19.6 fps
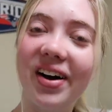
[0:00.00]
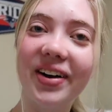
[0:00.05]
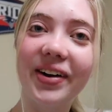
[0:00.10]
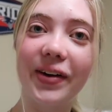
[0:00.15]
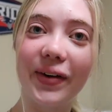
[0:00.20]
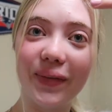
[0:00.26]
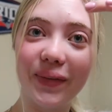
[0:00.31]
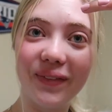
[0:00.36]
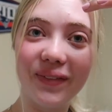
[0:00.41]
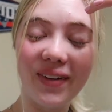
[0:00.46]

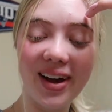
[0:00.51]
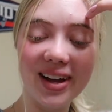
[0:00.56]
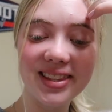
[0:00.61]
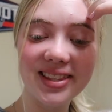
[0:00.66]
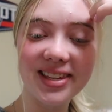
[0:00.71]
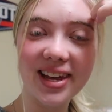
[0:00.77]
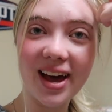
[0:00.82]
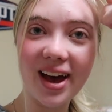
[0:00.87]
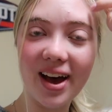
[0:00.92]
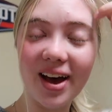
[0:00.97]
vlog
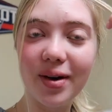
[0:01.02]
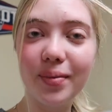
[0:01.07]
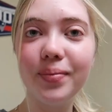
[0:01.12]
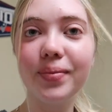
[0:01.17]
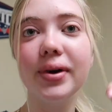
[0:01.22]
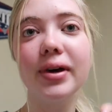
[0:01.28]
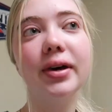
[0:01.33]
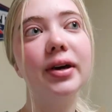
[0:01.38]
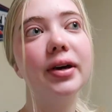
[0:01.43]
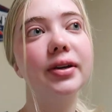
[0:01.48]
what's up
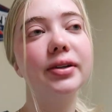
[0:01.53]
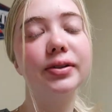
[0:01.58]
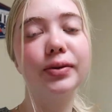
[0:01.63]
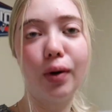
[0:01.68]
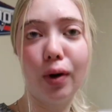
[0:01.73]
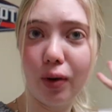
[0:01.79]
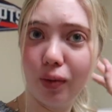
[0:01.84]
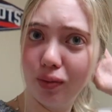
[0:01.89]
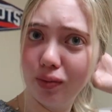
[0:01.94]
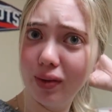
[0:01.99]

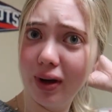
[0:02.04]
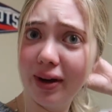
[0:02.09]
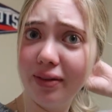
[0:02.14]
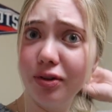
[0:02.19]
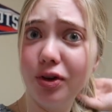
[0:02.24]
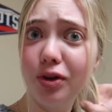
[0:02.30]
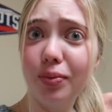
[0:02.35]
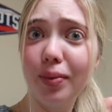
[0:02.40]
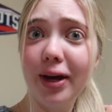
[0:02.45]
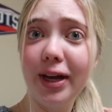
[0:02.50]
oh i have
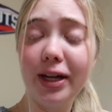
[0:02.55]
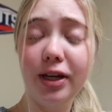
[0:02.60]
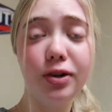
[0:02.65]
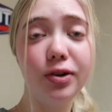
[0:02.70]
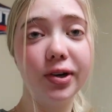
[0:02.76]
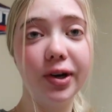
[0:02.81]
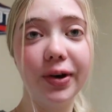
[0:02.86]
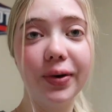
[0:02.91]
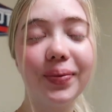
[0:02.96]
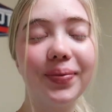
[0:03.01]
to do my
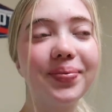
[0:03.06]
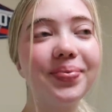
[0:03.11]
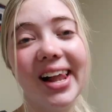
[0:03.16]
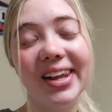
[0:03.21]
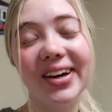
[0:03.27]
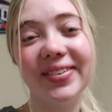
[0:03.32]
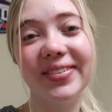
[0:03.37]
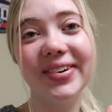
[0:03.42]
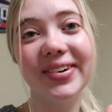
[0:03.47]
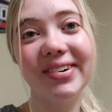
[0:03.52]
intro hello
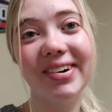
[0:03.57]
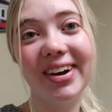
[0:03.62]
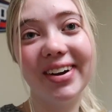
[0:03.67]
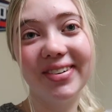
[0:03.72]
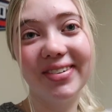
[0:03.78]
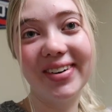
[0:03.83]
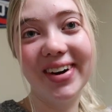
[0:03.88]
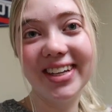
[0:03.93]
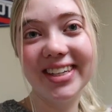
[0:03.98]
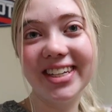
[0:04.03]

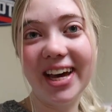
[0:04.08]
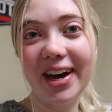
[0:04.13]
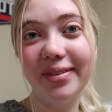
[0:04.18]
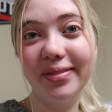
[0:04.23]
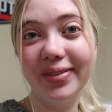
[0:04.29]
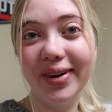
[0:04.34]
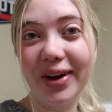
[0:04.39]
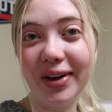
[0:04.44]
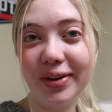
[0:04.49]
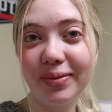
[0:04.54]
everyone what's
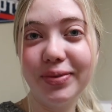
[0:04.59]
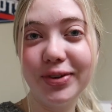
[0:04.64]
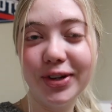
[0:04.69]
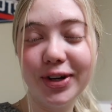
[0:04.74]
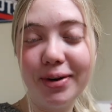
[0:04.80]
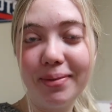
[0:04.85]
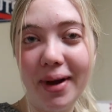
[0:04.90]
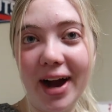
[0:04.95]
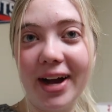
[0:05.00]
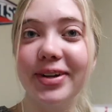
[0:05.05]
up welcome to
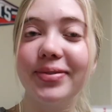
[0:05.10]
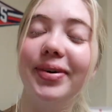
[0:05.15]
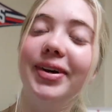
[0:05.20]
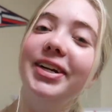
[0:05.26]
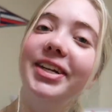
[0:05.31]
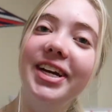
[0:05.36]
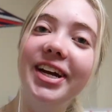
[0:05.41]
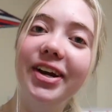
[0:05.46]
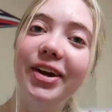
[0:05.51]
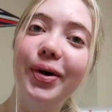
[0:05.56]
your back to my
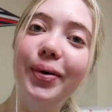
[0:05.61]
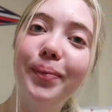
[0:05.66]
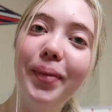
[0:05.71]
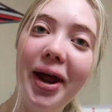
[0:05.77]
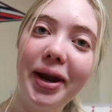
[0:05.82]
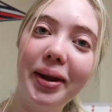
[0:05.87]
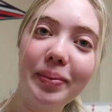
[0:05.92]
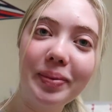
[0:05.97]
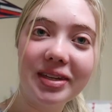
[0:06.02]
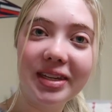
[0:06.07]
channel
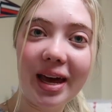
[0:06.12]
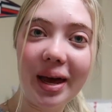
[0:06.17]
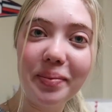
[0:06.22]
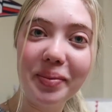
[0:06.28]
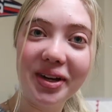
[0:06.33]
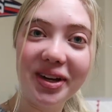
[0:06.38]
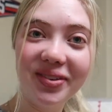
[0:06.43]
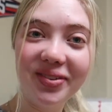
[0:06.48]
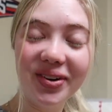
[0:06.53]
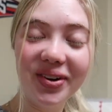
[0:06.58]
my name is
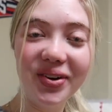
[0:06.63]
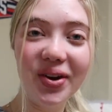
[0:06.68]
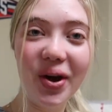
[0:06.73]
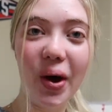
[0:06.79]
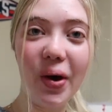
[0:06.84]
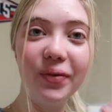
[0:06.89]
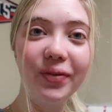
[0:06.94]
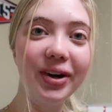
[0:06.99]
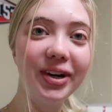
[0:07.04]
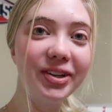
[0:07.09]
emma if you're
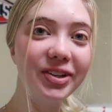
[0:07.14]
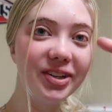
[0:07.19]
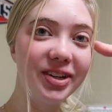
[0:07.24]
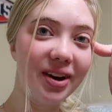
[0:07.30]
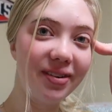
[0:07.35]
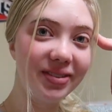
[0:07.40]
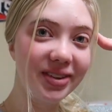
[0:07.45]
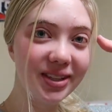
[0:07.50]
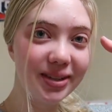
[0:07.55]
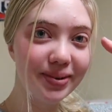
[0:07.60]
not already you should
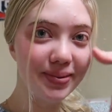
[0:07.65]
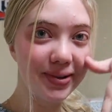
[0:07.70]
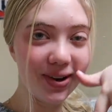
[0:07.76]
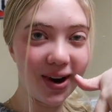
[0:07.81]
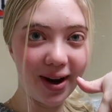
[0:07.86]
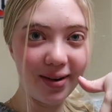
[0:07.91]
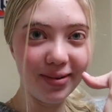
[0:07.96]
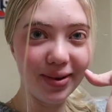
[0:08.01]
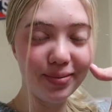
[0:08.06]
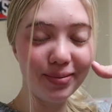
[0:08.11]
definitely
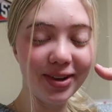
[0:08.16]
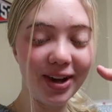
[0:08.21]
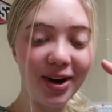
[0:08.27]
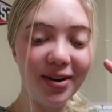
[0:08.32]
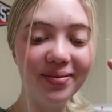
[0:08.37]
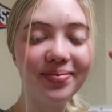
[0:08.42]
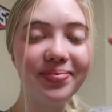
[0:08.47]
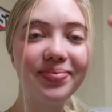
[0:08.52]
subscribe down below